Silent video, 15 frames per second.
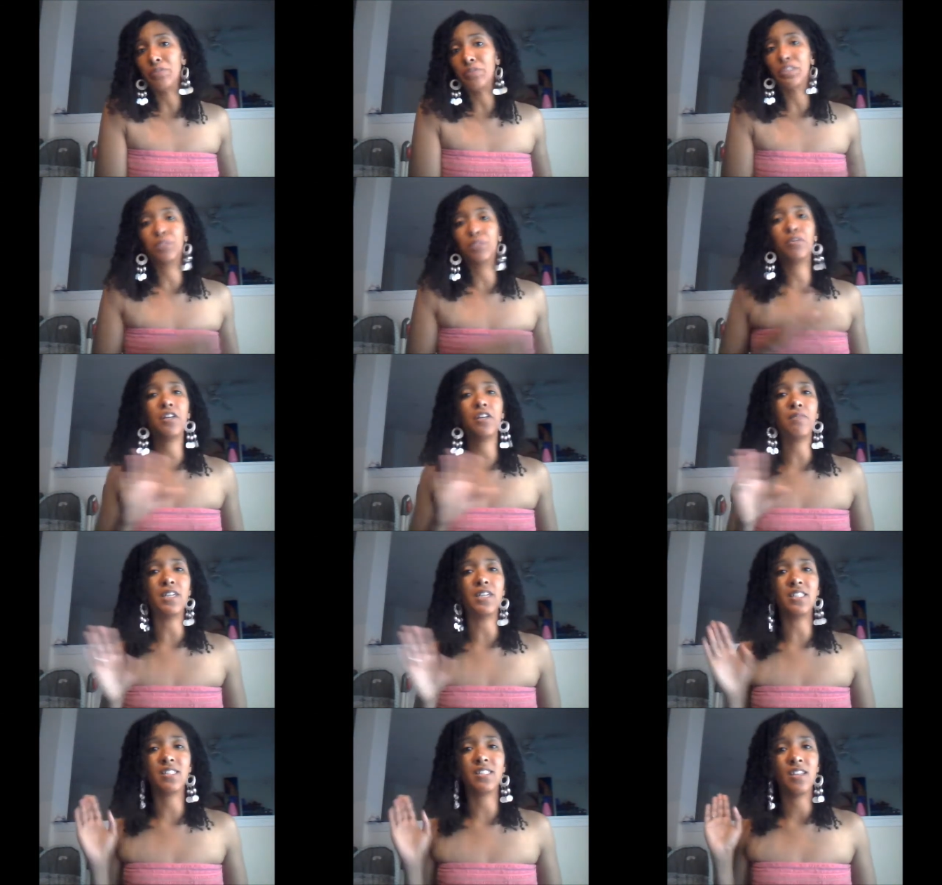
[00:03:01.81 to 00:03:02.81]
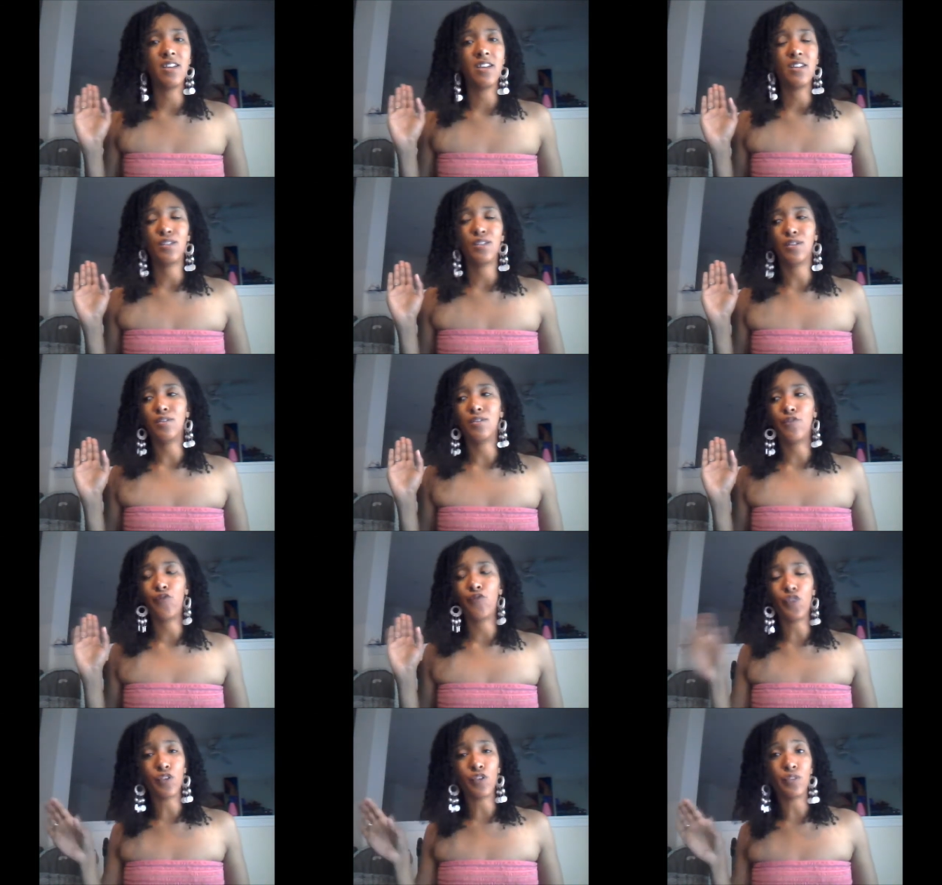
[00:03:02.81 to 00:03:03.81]
was pretty much,
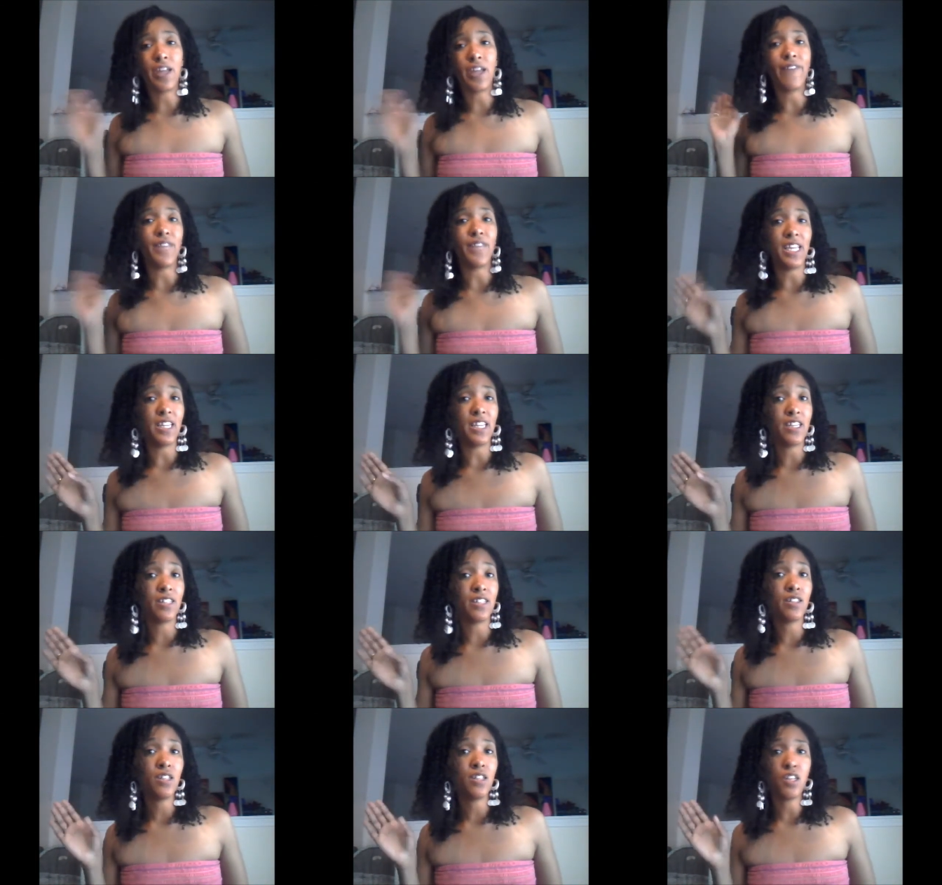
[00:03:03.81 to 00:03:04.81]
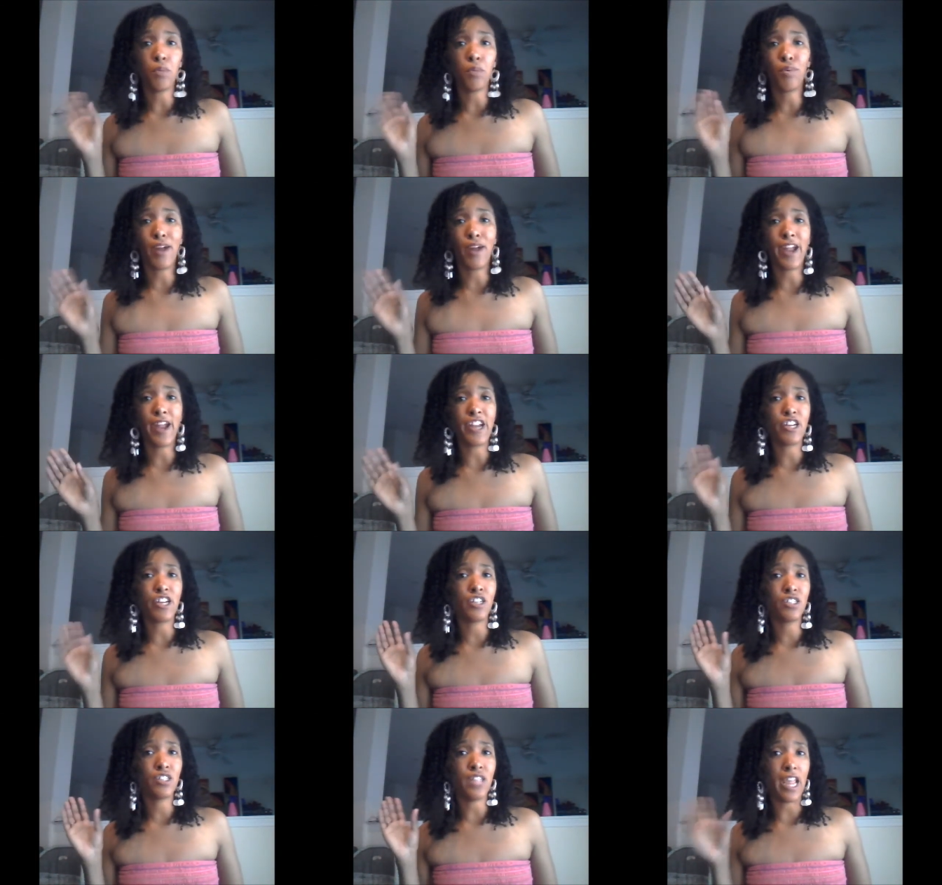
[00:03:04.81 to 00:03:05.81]
food I've eaten the
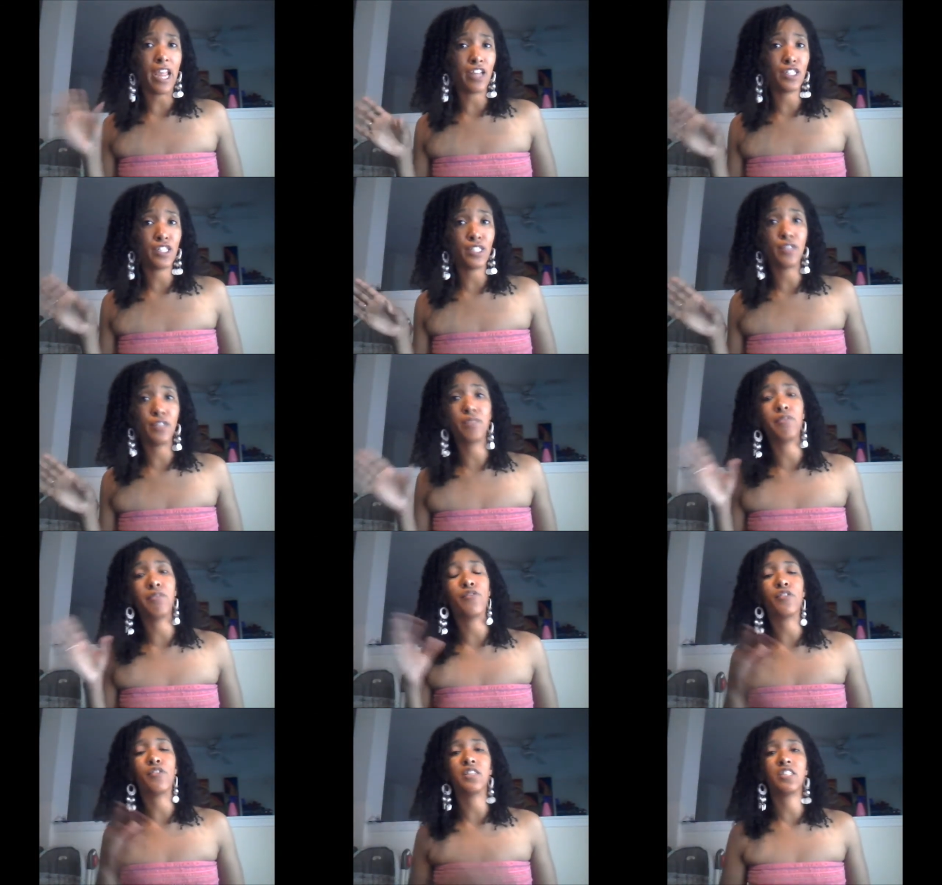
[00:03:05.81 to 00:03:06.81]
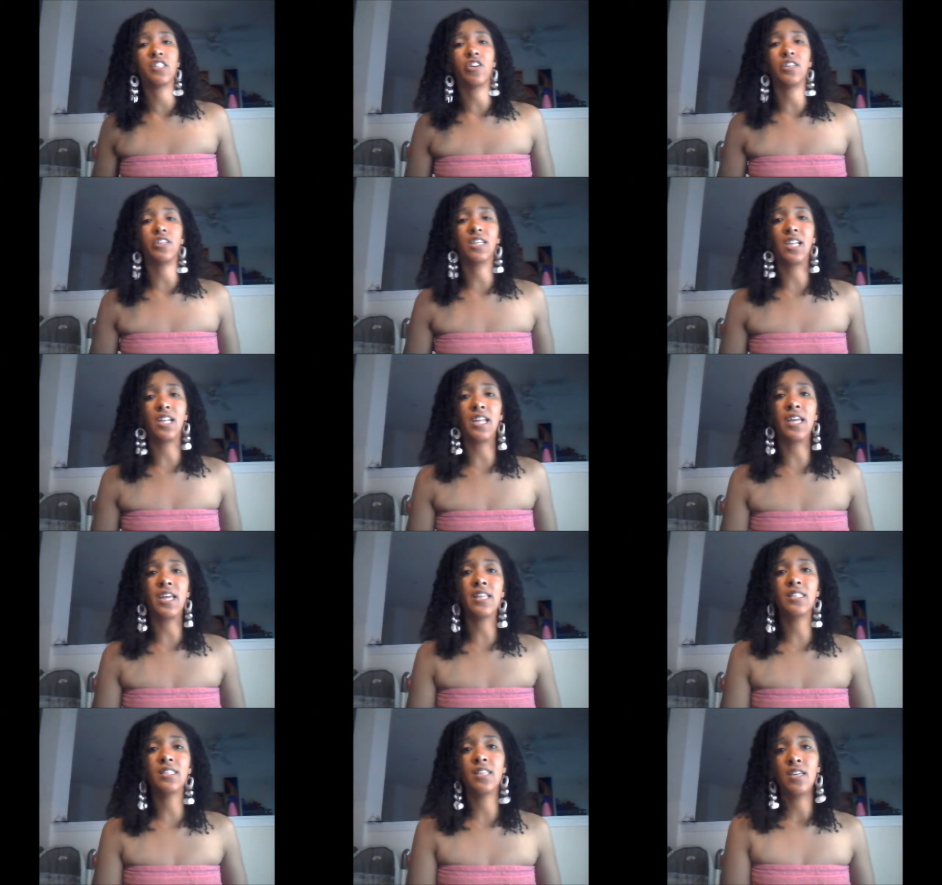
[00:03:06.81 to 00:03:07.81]
prior day or 2 before it started to
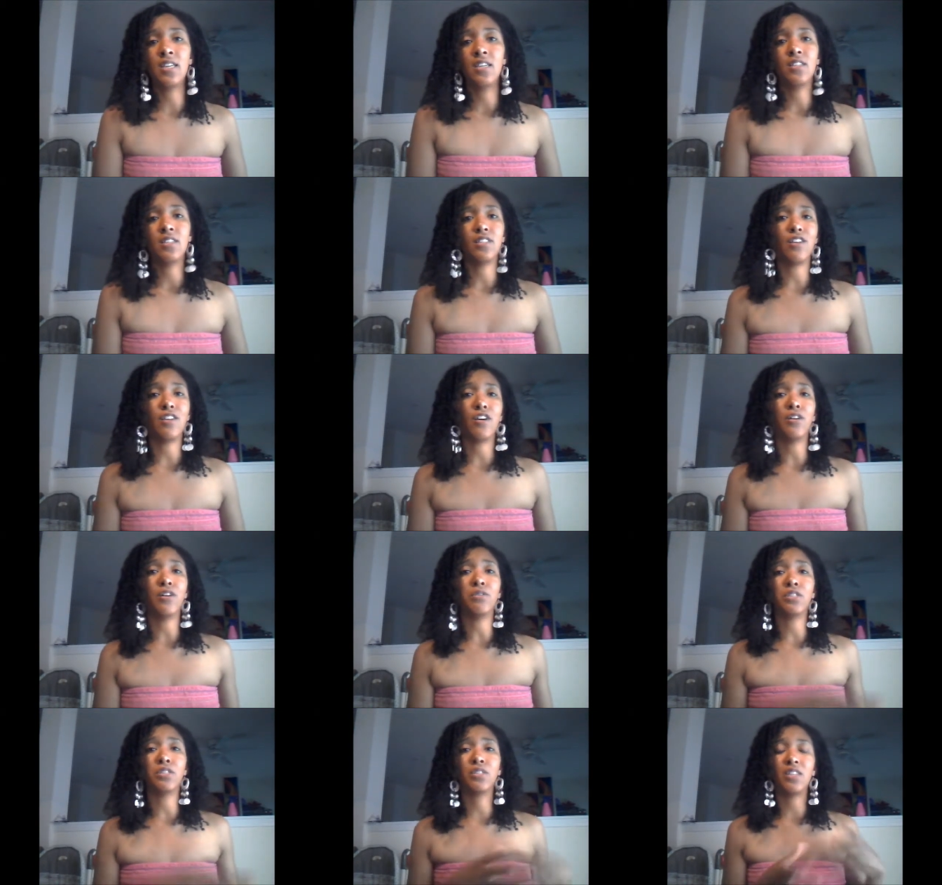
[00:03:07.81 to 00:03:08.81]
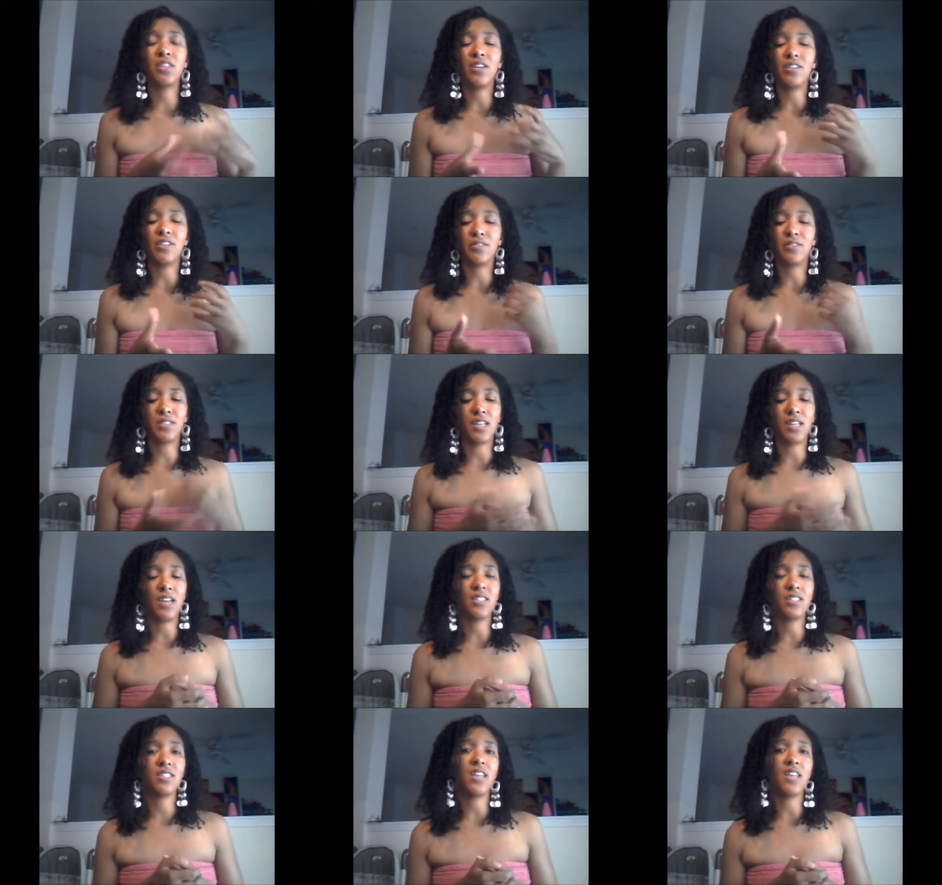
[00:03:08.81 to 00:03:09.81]
cleanse. So it was a lot
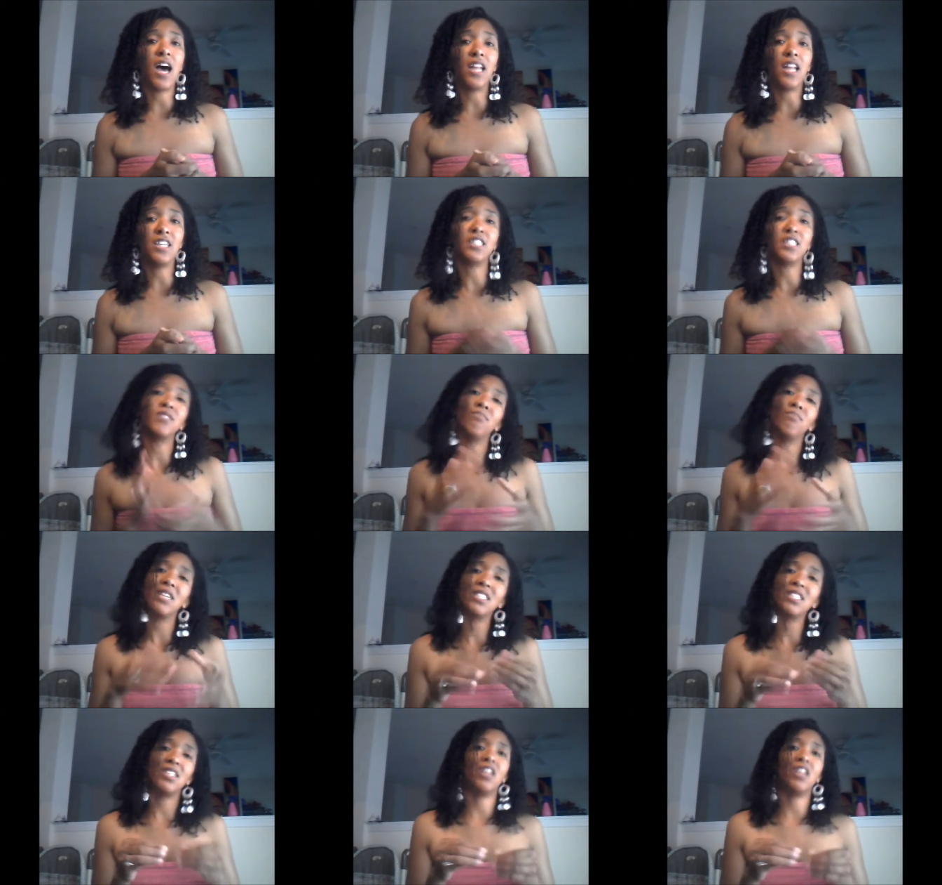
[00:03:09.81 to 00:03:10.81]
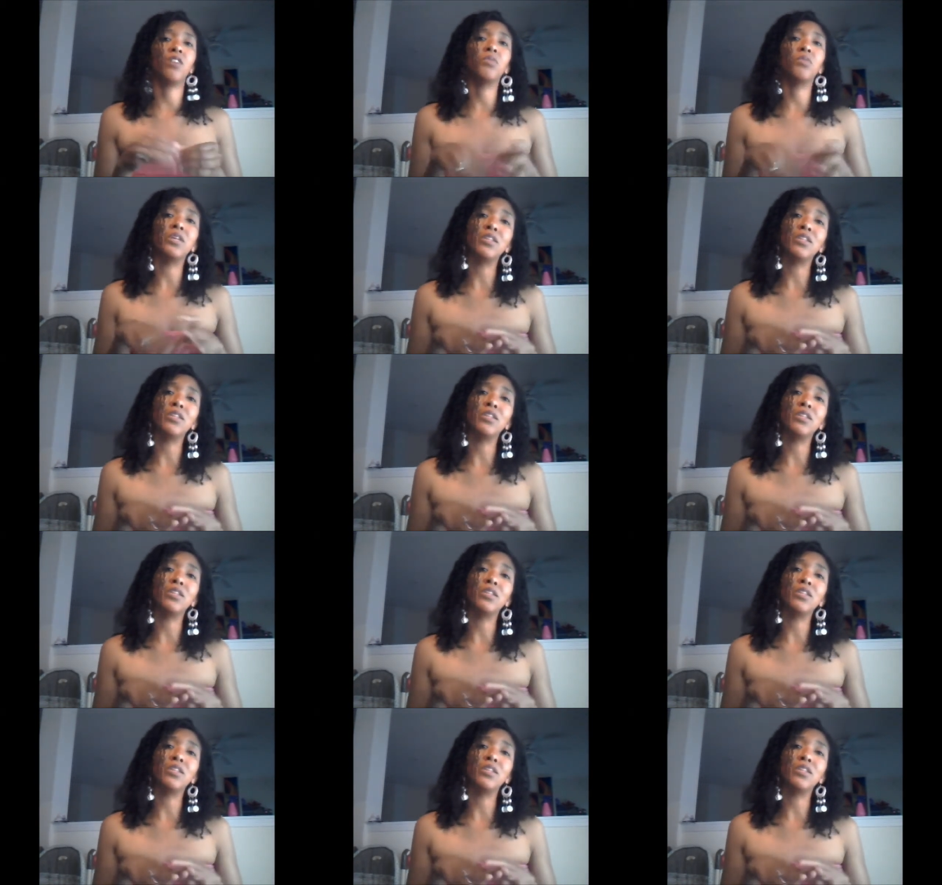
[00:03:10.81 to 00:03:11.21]
of solids mixed in with,